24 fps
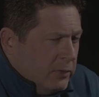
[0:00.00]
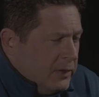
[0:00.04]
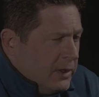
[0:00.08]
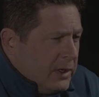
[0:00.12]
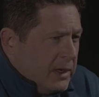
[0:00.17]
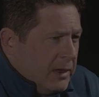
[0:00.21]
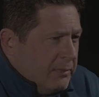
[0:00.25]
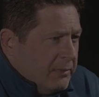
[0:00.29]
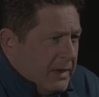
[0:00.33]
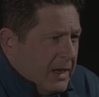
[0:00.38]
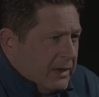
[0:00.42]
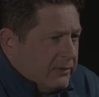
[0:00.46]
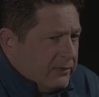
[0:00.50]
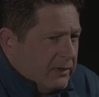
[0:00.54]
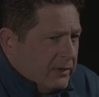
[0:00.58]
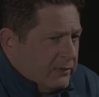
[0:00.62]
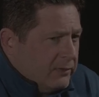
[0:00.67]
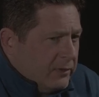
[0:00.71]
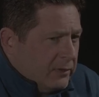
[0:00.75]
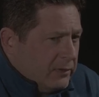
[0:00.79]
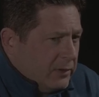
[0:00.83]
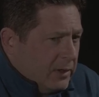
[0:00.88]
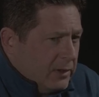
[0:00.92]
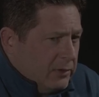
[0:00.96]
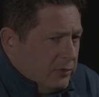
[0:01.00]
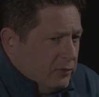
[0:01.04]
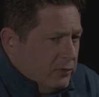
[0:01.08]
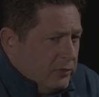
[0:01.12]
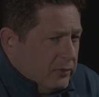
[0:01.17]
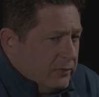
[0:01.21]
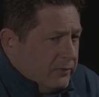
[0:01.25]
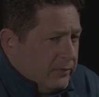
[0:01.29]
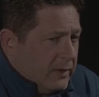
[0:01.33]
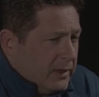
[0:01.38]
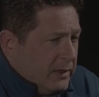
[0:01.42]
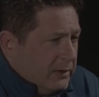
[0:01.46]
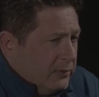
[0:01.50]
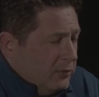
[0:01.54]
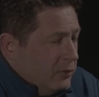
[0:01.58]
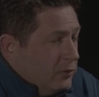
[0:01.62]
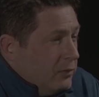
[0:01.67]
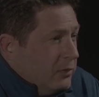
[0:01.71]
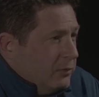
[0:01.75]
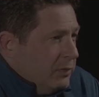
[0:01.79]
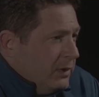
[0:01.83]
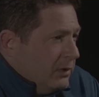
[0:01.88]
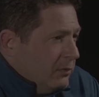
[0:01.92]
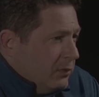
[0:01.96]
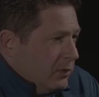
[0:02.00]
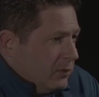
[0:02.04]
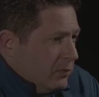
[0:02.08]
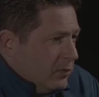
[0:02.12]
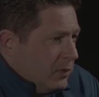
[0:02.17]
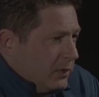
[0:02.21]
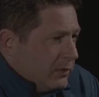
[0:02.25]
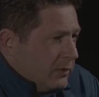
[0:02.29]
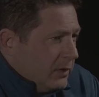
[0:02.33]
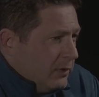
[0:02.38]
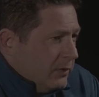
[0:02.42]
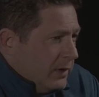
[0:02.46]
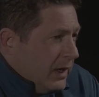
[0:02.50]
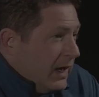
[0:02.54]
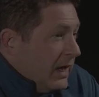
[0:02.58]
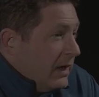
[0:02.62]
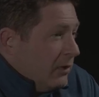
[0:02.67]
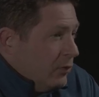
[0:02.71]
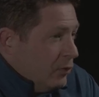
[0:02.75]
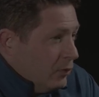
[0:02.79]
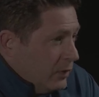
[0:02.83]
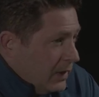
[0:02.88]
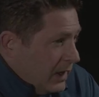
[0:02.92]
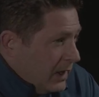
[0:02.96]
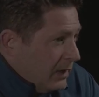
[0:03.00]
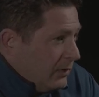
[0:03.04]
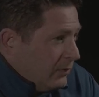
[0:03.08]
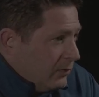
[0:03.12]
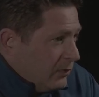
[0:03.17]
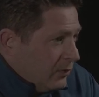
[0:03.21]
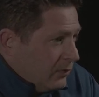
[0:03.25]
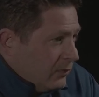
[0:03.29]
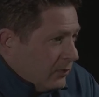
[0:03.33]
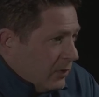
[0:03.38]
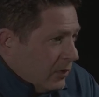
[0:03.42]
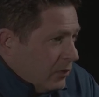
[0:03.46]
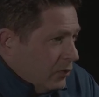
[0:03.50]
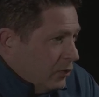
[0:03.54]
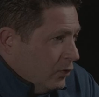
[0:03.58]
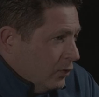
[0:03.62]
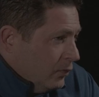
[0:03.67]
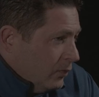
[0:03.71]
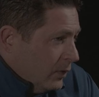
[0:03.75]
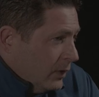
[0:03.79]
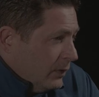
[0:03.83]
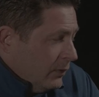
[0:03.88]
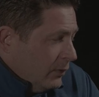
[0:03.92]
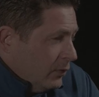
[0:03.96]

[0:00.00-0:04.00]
You know, they got mastheads online. You just find who the people that work there, the who the editors are, mm-hmm.